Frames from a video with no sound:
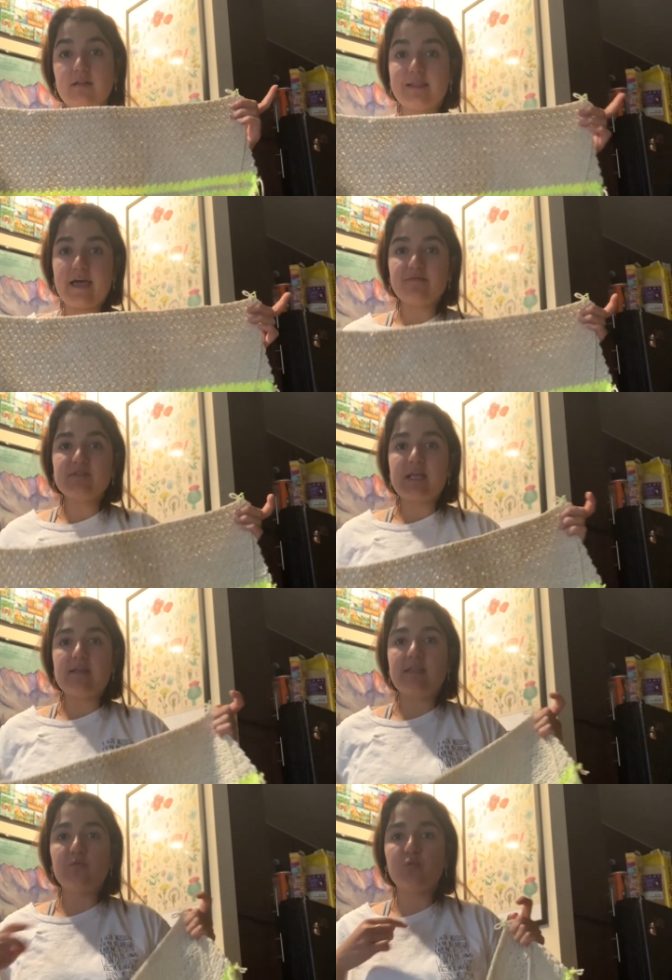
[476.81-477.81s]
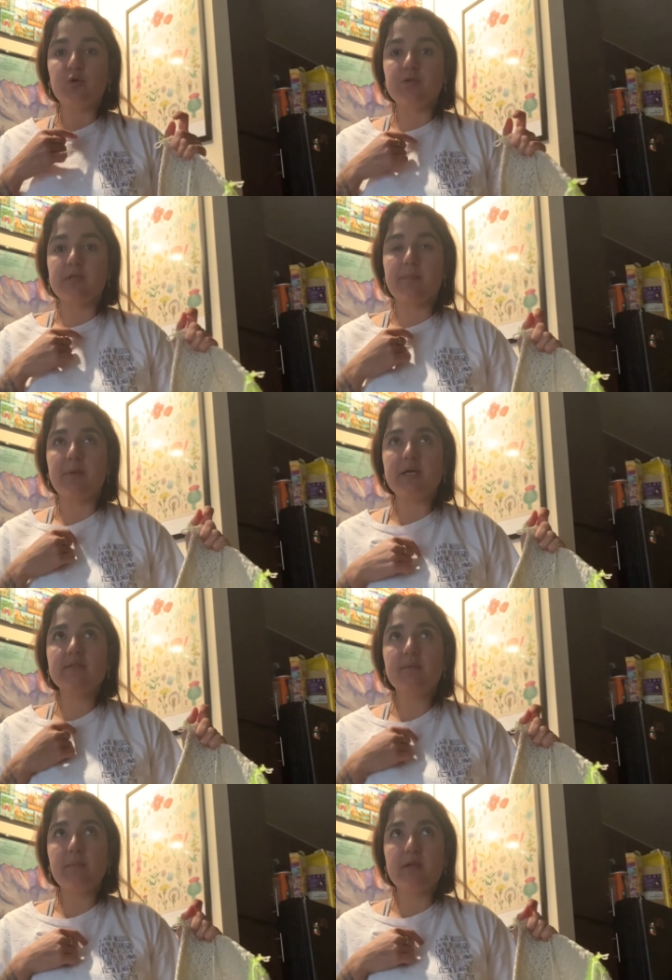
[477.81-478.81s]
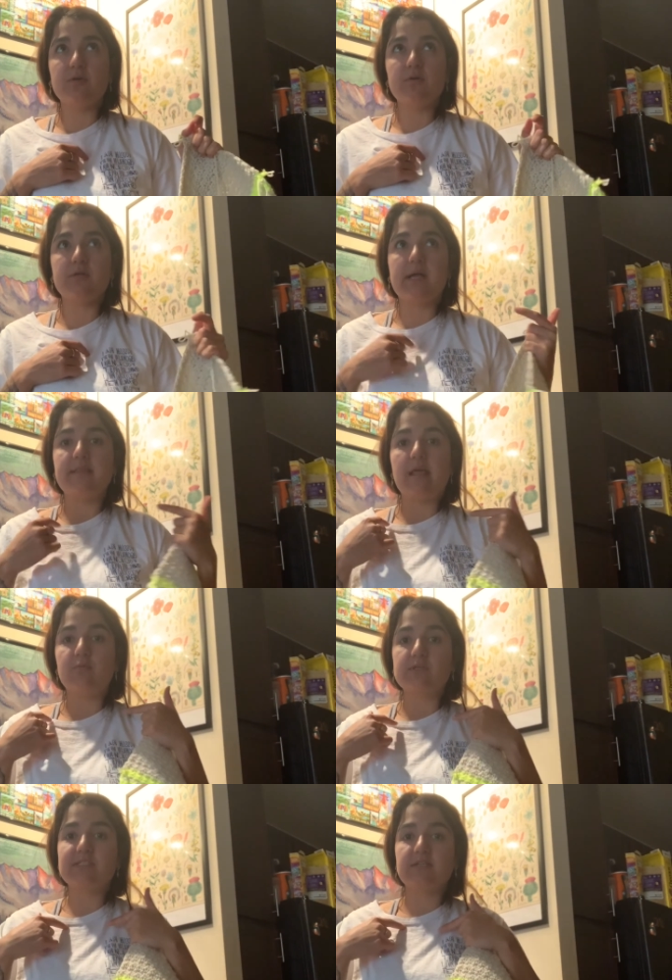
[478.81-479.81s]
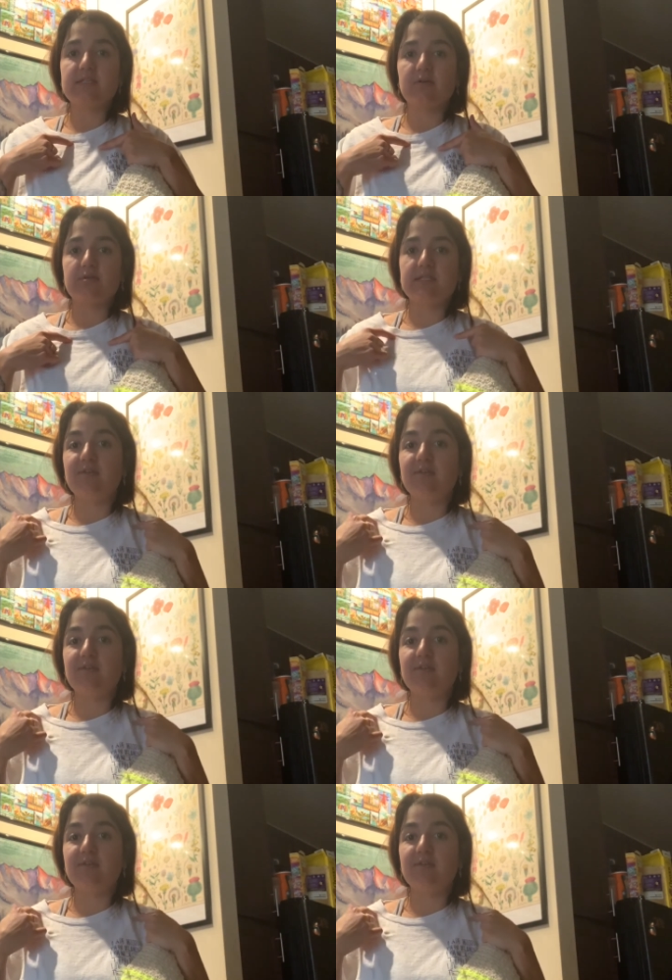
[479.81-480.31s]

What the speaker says: left, and then we'll mark the middle, and then we'll start decreasing